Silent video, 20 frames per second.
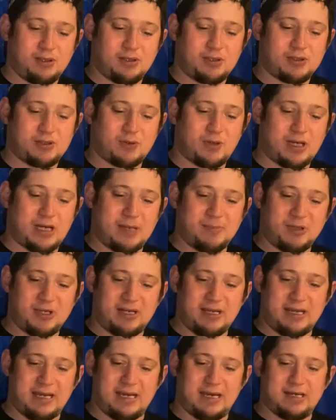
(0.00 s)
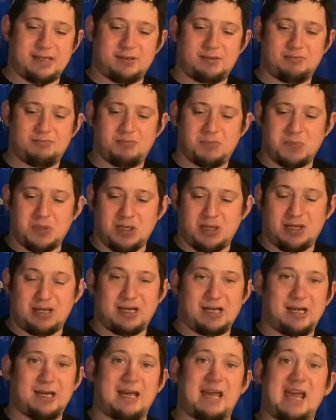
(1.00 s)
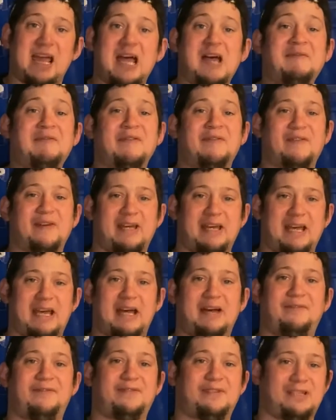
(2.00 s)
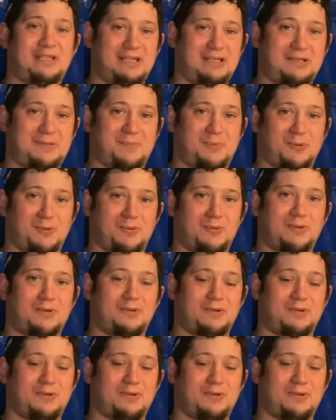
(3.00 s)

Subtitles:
So I'm going to add a half teaspoon